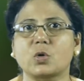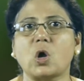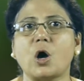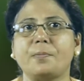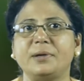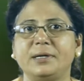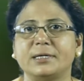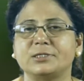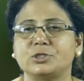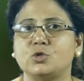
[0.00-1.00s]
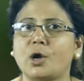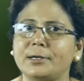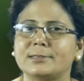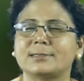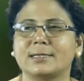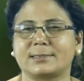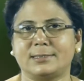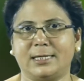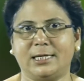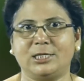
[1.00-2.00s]
crop does not
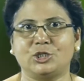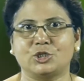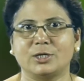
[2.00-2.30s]
succeed,